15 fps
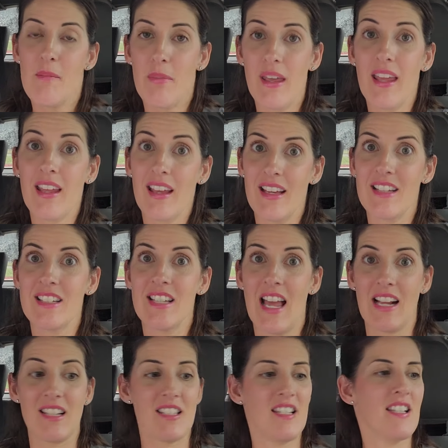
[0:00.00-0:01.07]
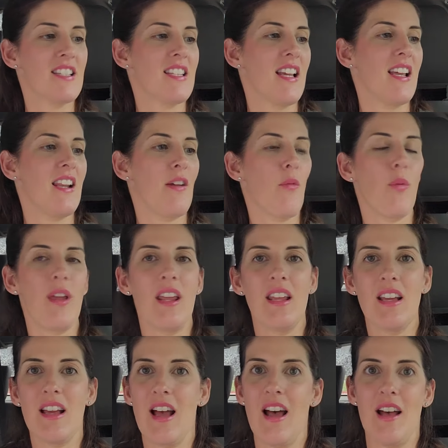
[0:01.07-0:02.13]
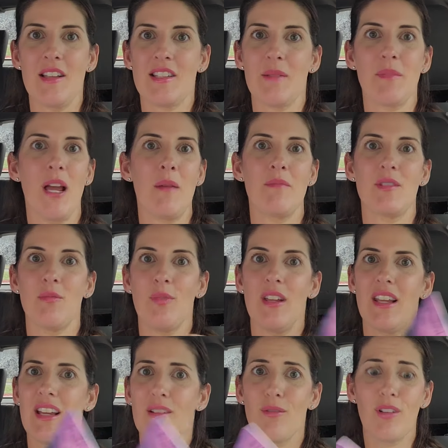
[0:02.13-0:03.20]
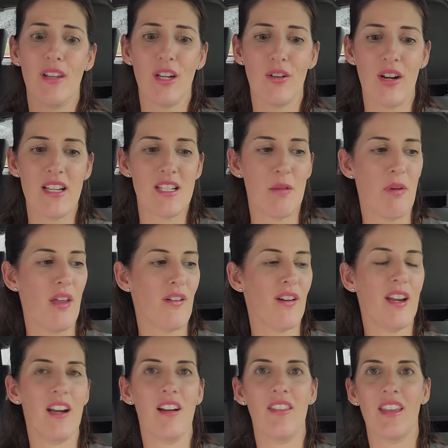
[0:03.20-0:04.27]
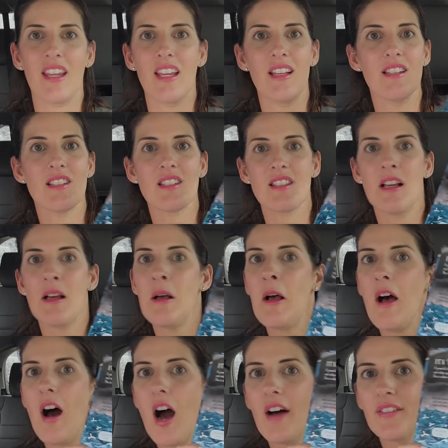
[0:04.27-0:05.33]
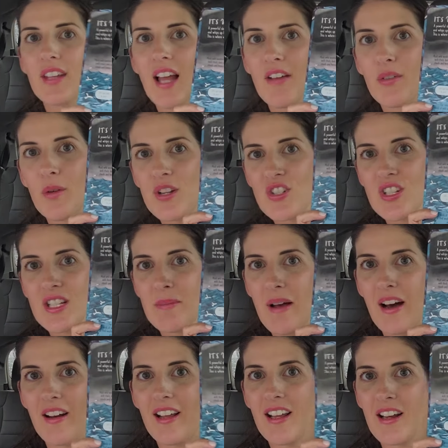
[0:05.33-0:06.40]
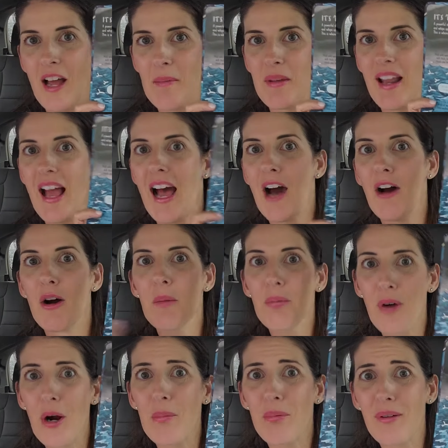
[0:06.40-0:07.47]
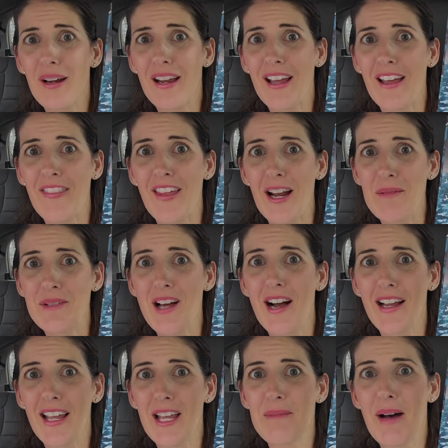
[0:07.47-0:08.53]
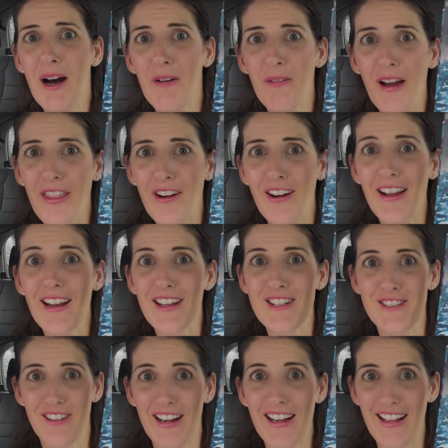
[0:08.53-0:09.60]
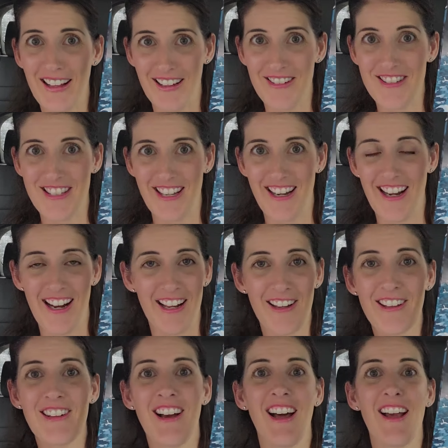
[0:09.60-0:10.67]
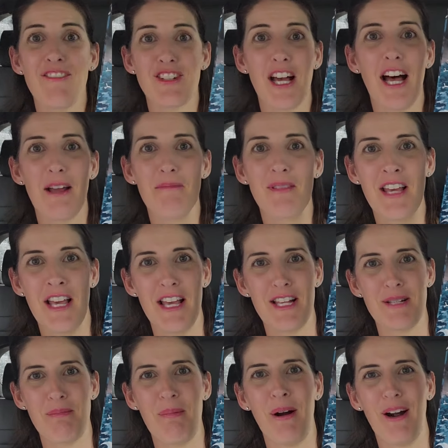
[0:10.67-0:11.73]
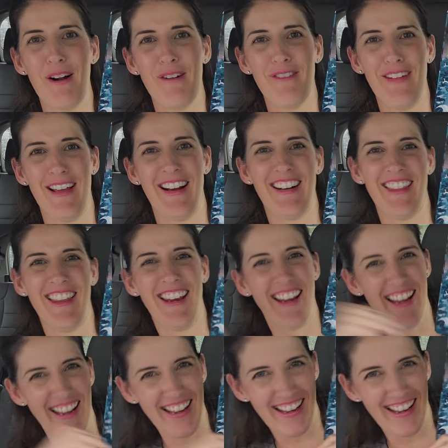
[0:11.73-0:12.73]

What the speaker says: Being in Texas, and we sometimes we get really crazy weather here, and the kids often have questions about it. And I mean, how appropriate that I'm talking about weather and it's raining outside. I could not have timed this perfectly.